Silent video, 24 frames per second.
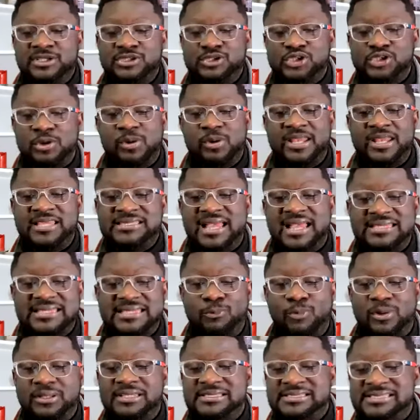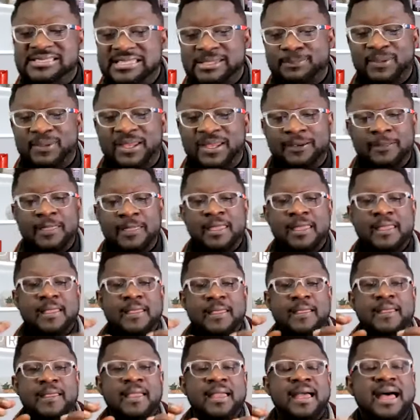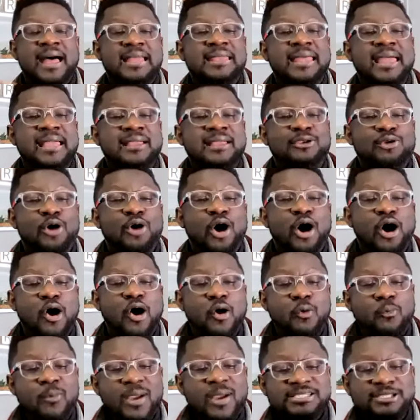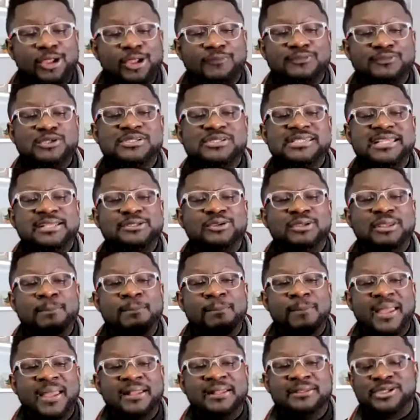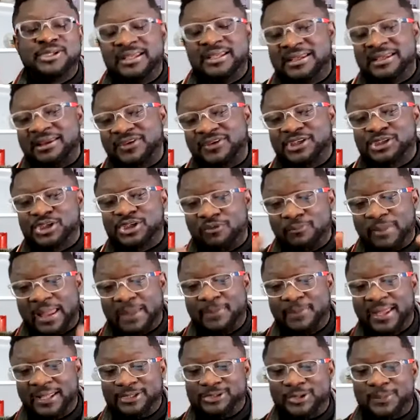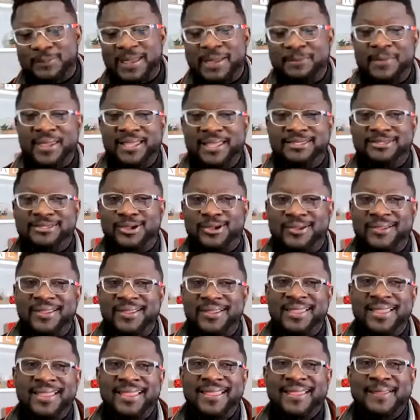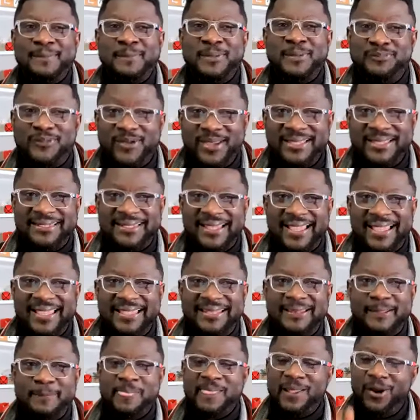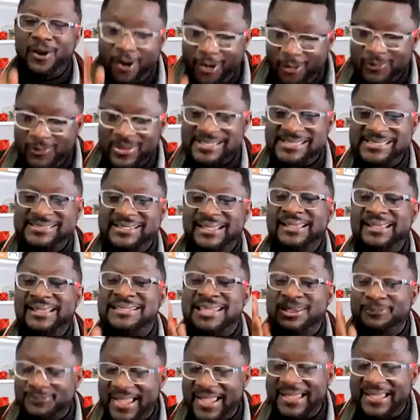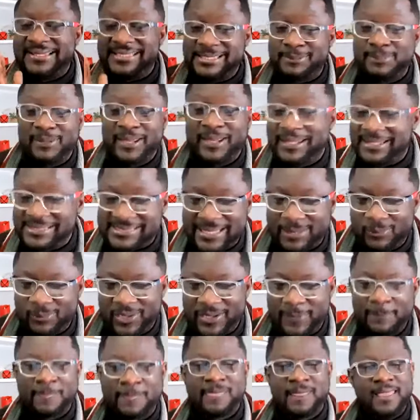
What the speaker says: So someone is asking, what is discipline? And I'd always love to stick to the definition of my mentor. My mentor, before he died, always defined discipline the same way.